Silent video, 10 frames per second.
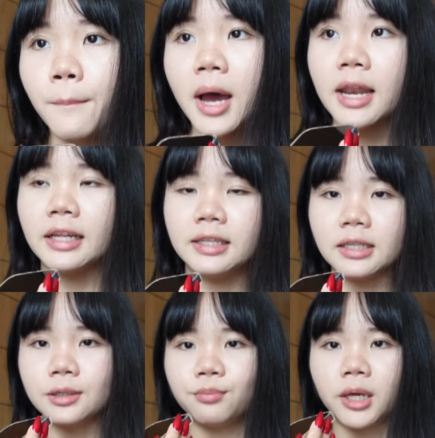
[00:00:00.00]
but it
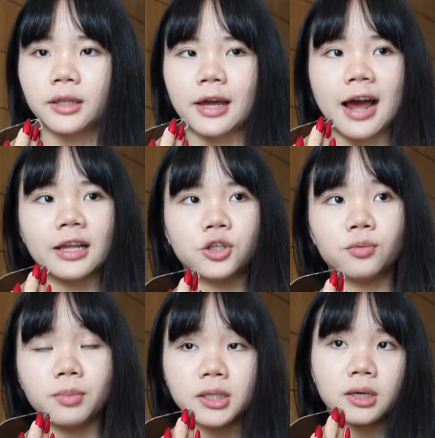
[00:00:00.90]
doesn't mean that I
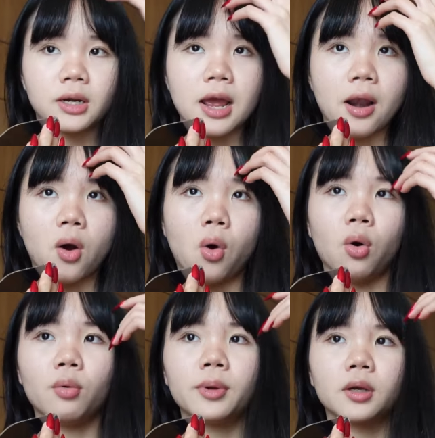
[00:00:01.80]
don't miss her at
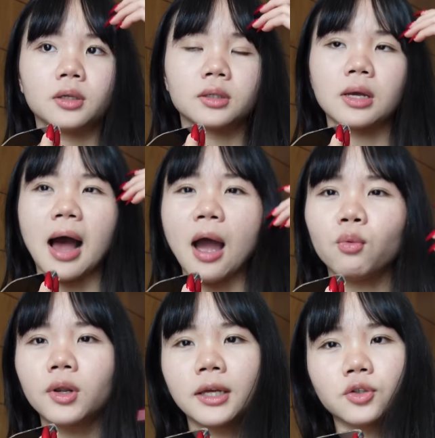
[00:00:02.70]
all, because I
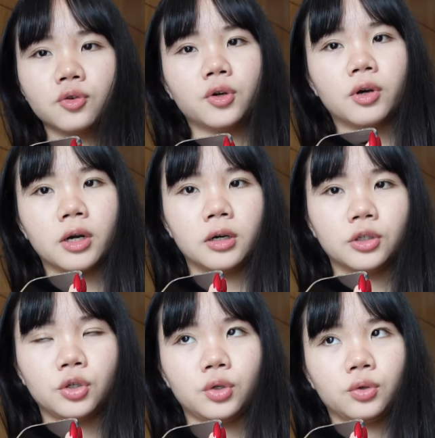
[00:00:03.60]
would like to know her
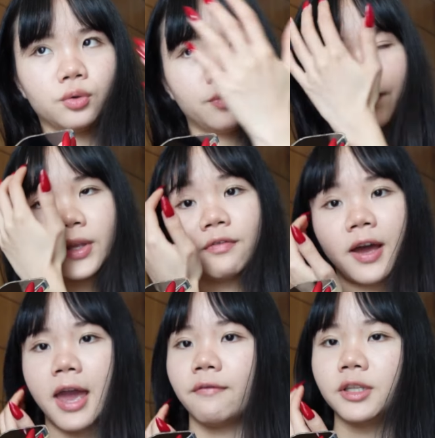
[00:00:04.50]
too if
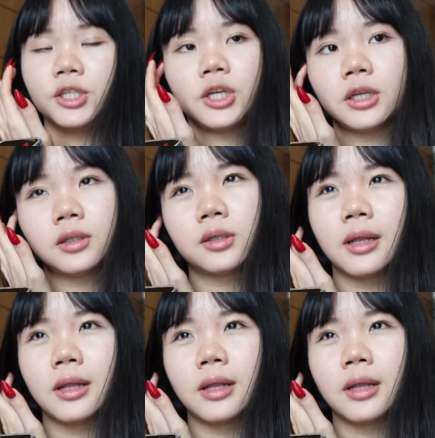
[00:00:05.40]
I have a chance.